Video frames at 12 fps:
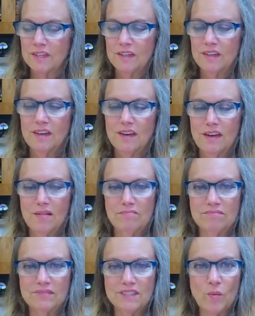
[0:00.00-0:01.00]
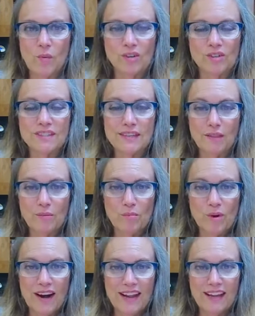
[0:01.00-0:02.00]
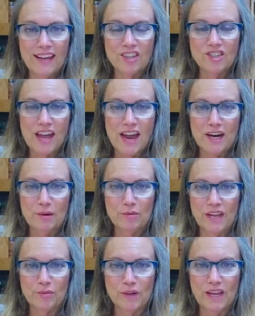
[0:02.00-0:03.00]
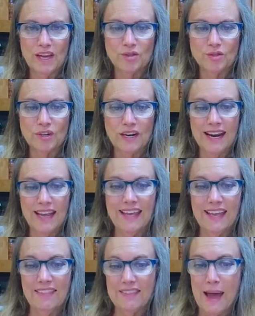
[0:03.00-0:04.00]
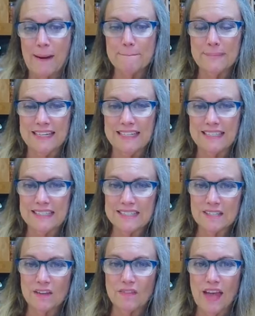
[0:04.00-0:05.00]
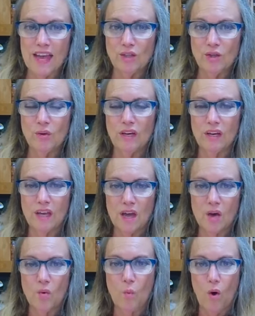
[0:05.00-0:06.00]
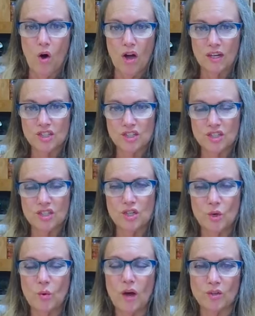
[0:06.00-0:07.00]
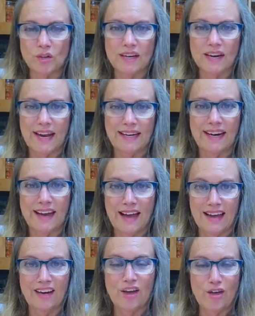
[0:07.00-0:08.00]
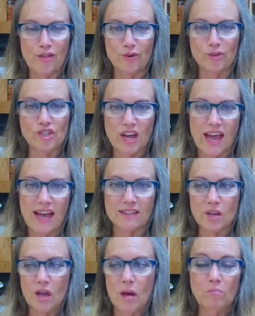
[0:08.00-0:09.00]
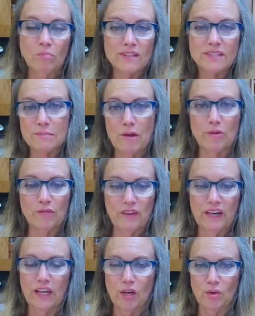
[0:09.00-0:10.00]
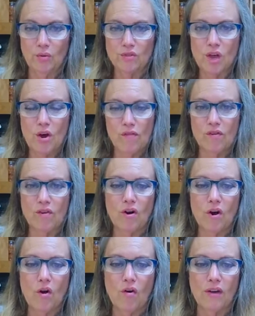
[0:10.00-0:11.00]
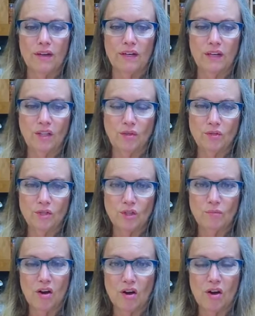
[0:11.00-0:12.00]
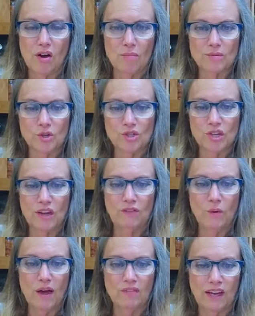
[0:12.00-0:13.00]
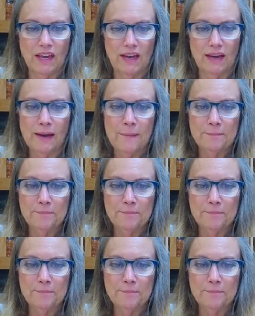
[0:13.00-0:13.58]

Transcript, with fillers: Um, so we are celebrating chat number 300. And again, that means that you can go watch 299 other chats plus some other videos over on youtube.com. Search if you have an egg.